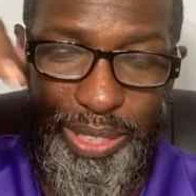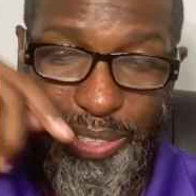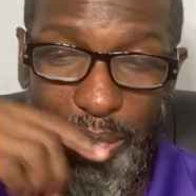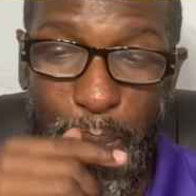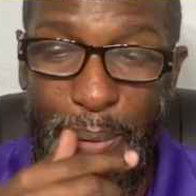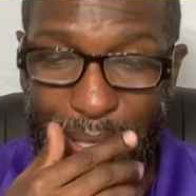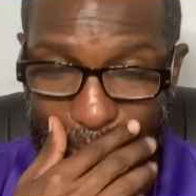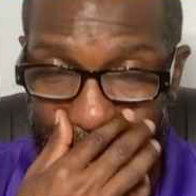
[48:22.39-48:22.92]

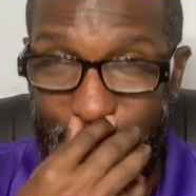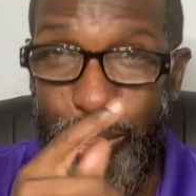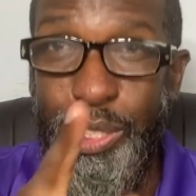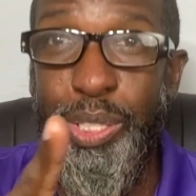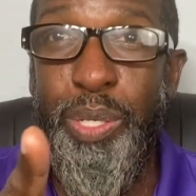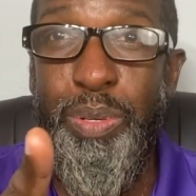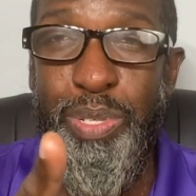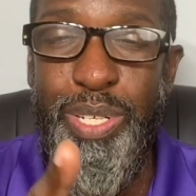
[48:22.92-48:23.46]
something like that she
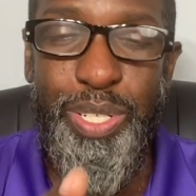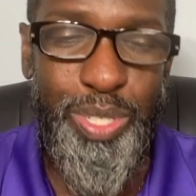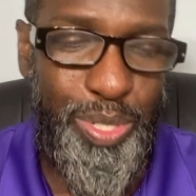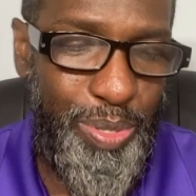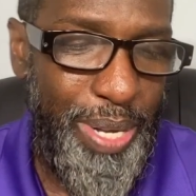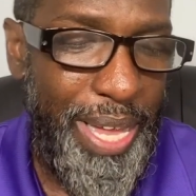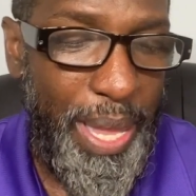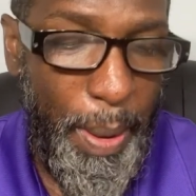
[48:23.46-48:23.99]
goes
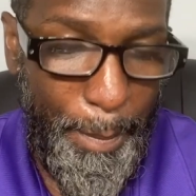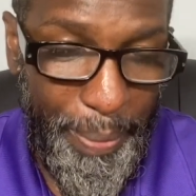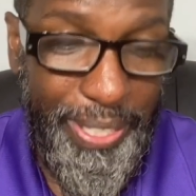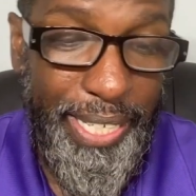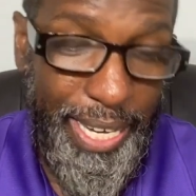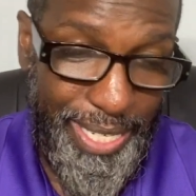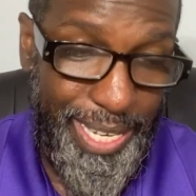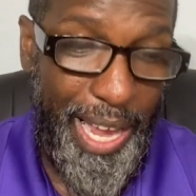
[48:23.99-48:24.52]
into. But
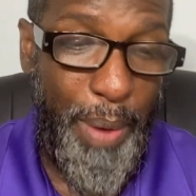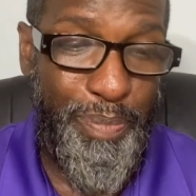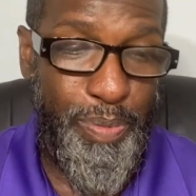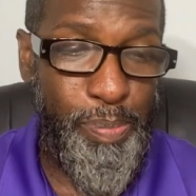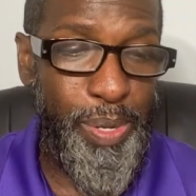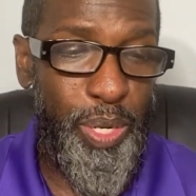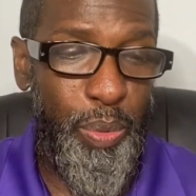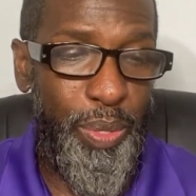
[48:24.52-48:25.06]
yes, I'm
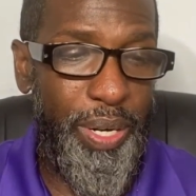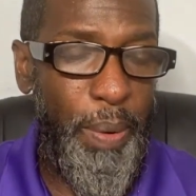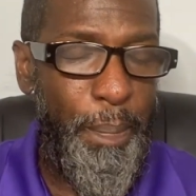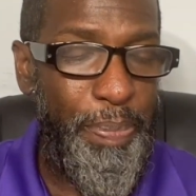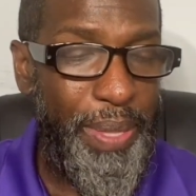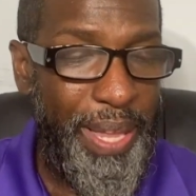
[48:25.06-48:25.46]
familiar with her.